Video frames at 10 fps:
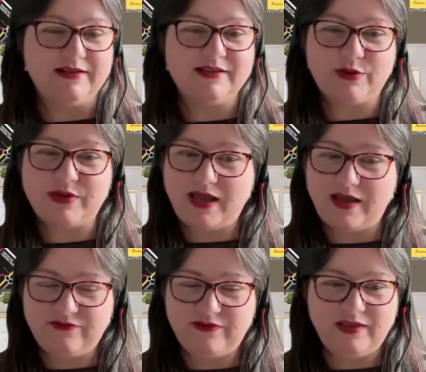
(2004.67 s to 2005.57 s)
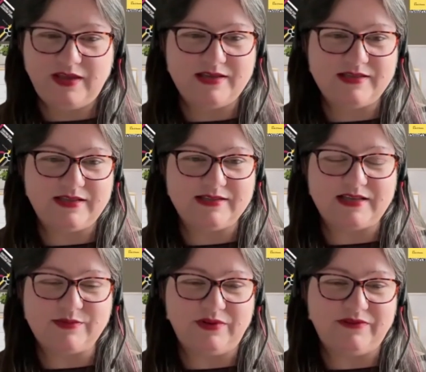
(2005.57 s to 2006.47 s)
So everything is
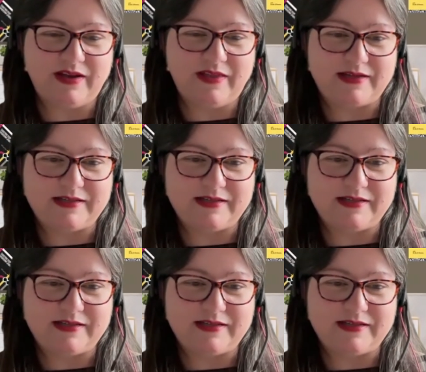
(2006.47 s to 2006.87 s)
accessible via that.